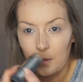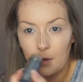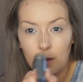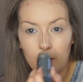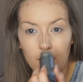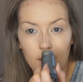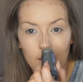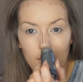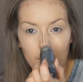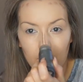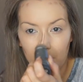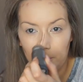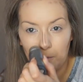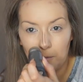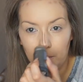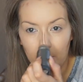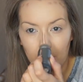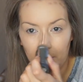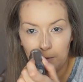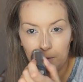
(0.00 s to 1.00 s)
And I
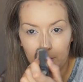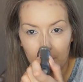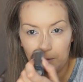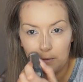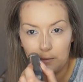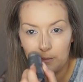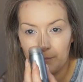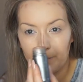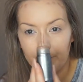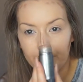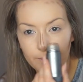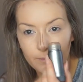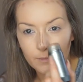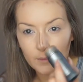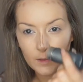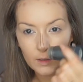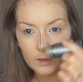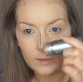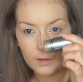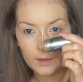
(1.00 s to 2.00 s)
know
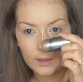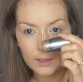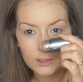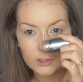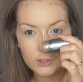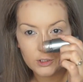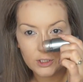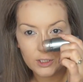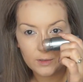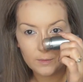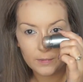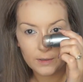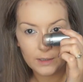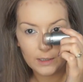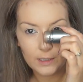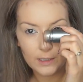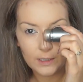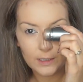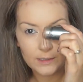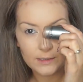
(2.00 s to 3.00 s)

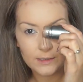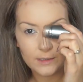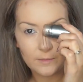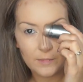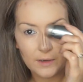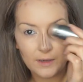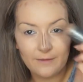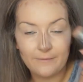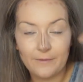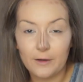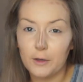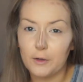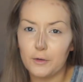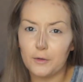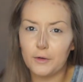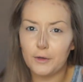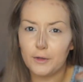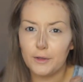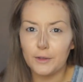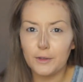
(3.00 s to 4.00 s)
SJP has a bit of a
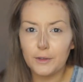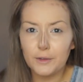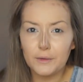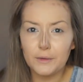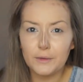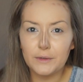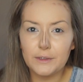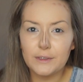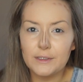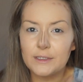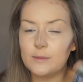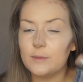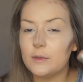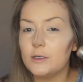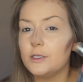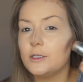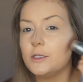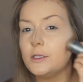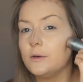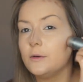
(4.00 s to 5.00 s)
crooked nose,
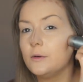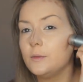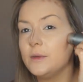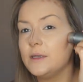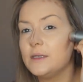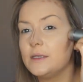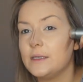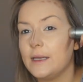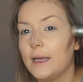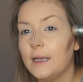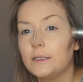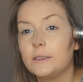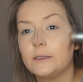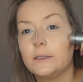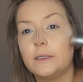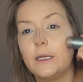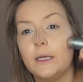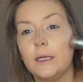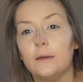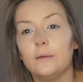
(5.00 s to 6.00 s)
but she won't be snatched
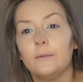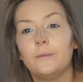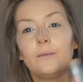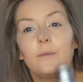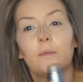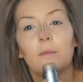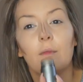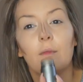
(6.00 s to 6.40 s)
today.